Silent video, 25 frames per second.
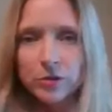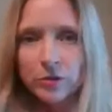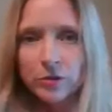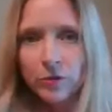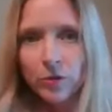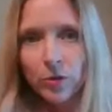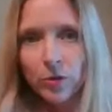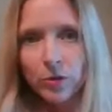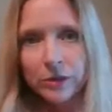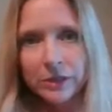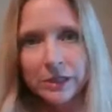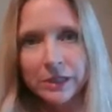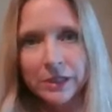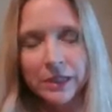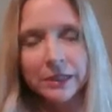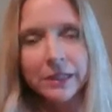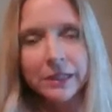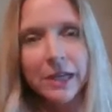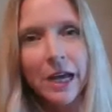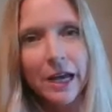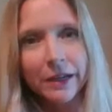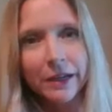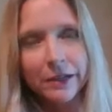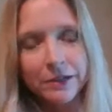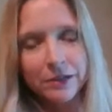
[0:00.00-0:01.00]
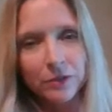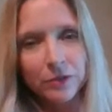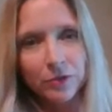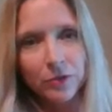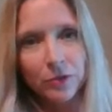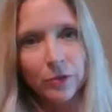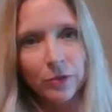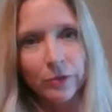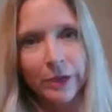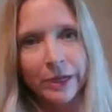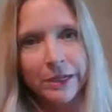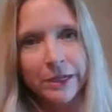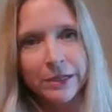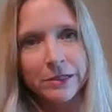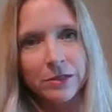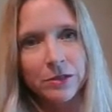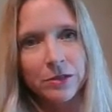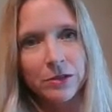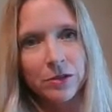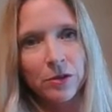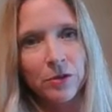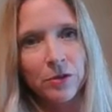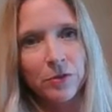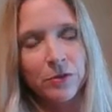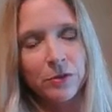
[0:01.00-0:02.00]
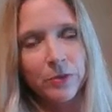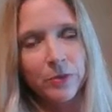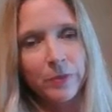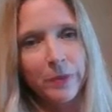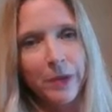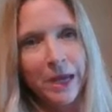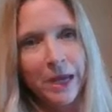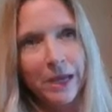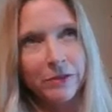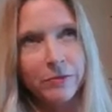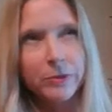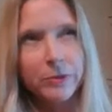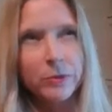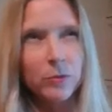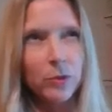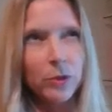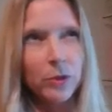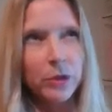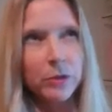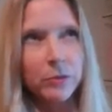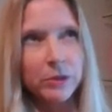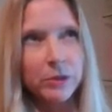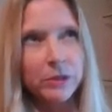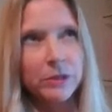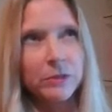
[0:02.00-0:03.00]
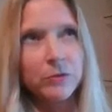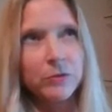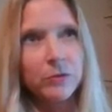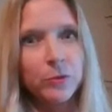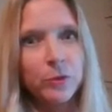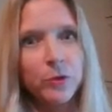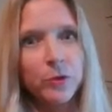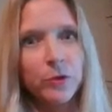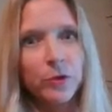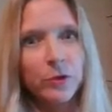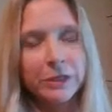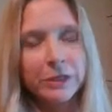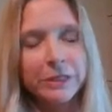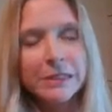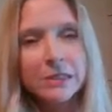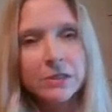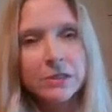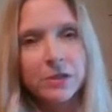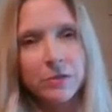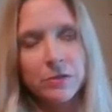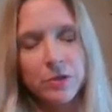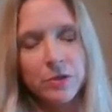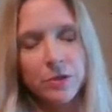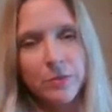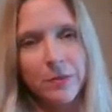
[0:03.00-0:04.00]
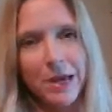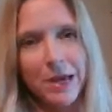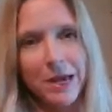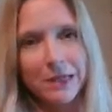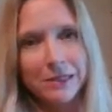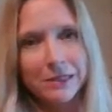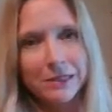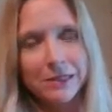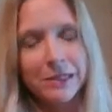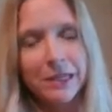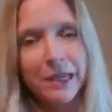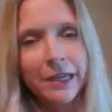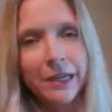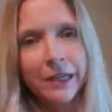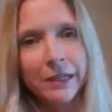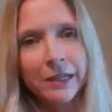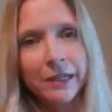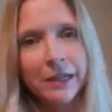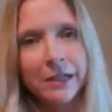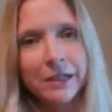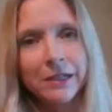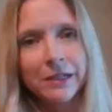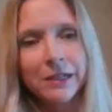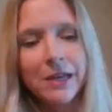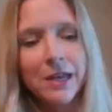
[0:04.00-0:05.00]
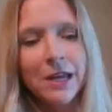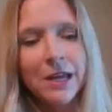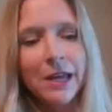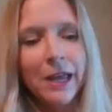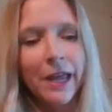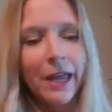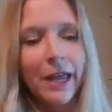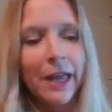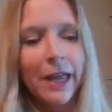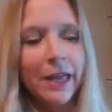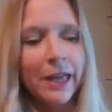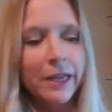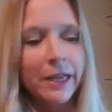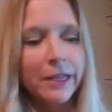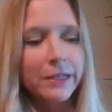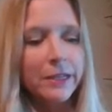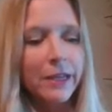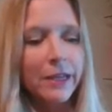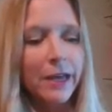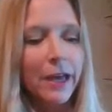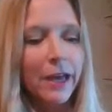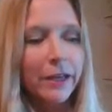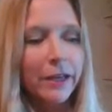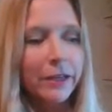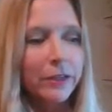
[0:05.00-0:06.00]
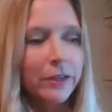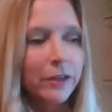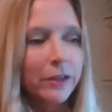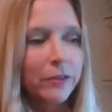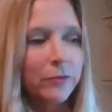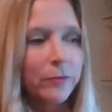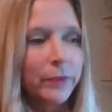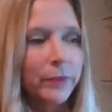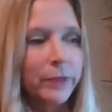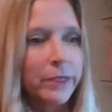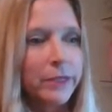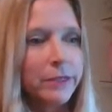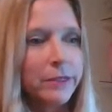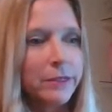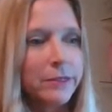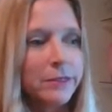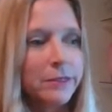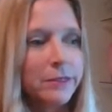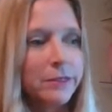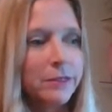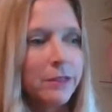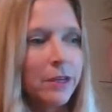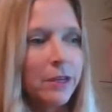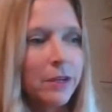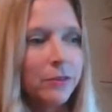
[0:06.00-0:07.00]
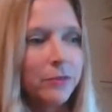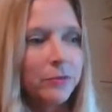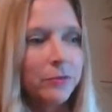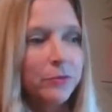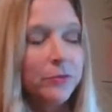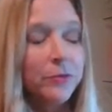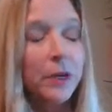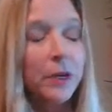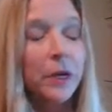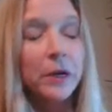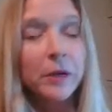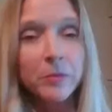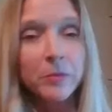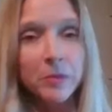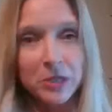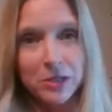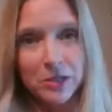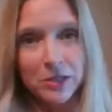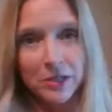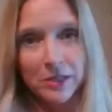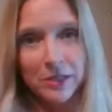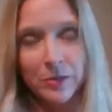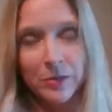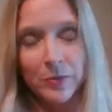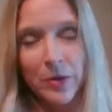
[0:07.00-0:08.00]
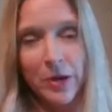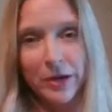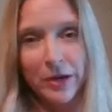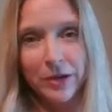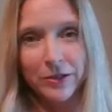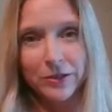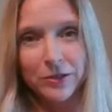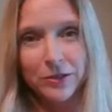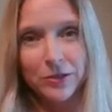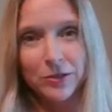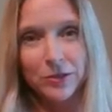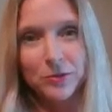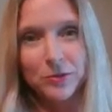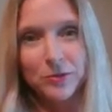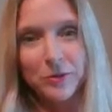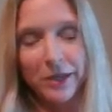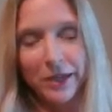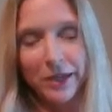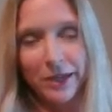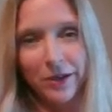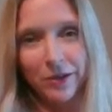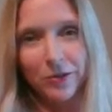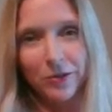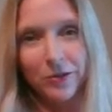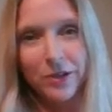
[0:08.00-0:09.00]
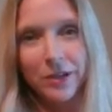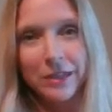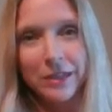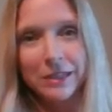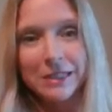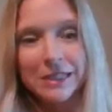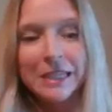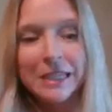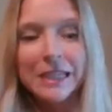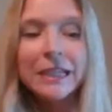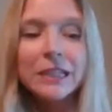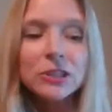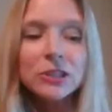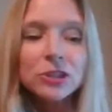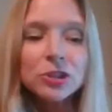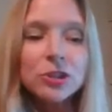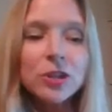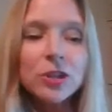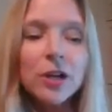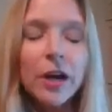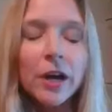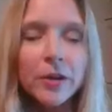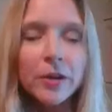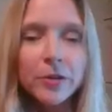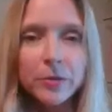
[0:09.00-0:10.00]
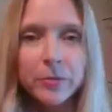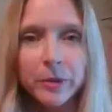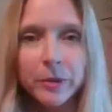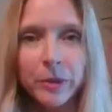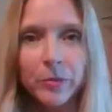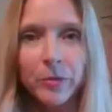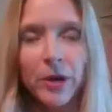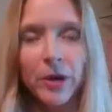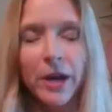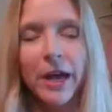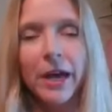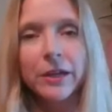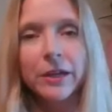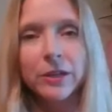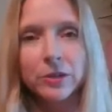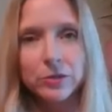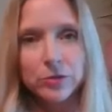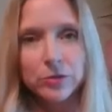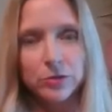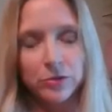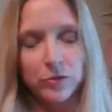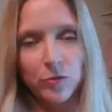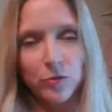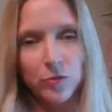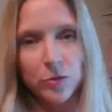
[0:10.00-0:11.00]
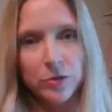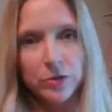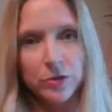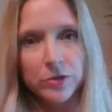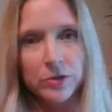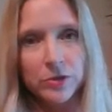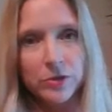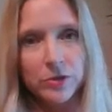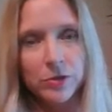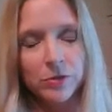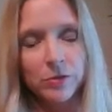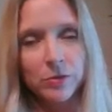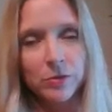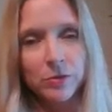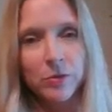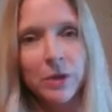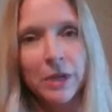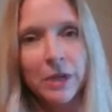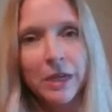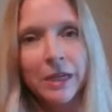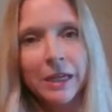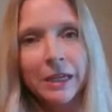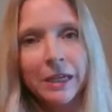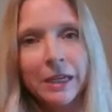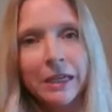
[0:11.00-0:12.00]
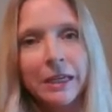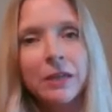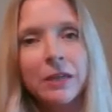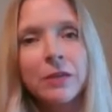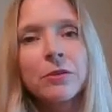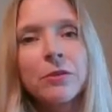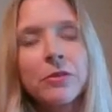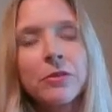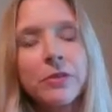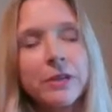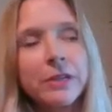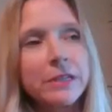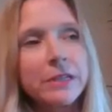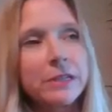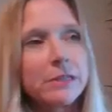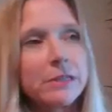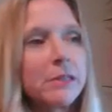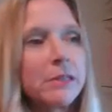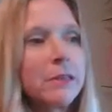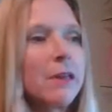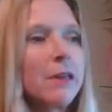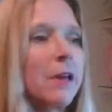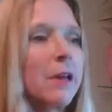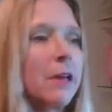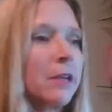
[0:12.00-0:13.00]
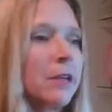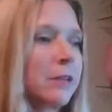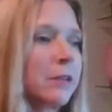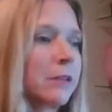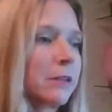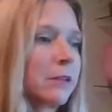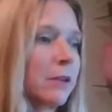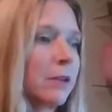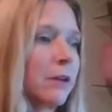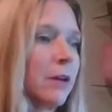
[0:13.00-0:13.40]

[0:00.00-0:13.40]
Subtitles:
the forks in a lot of different ways over the past, been working with them for at least over the past decade. And I have been very much inspired to now teach other people how to use forks to heal things like